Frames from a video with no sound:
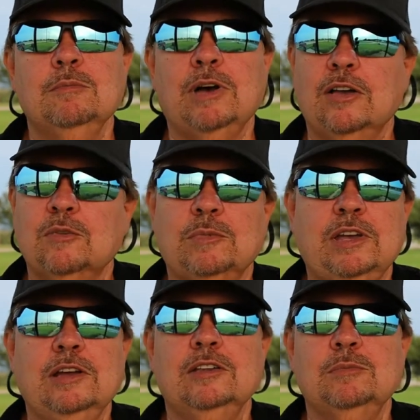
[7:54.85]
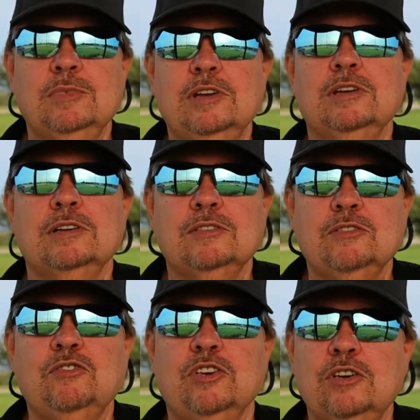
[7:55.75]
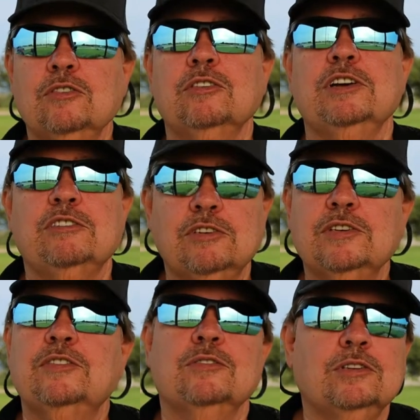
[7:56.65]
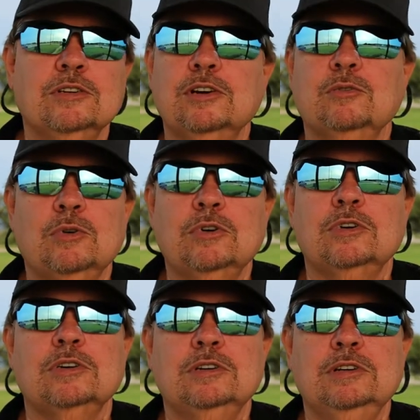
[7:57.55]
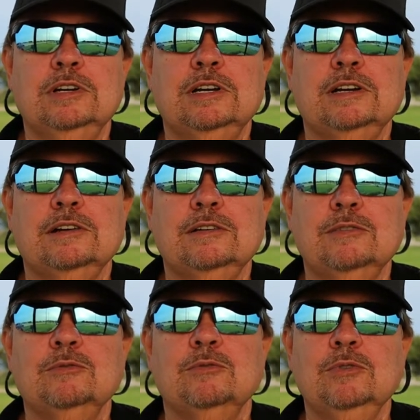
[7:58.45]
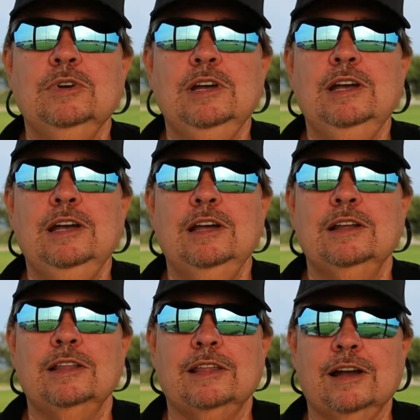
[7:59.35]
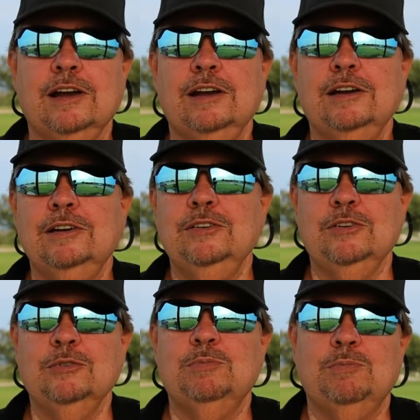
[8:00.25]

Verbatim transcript: Boston Kingdom is generally crystal clear water, and there you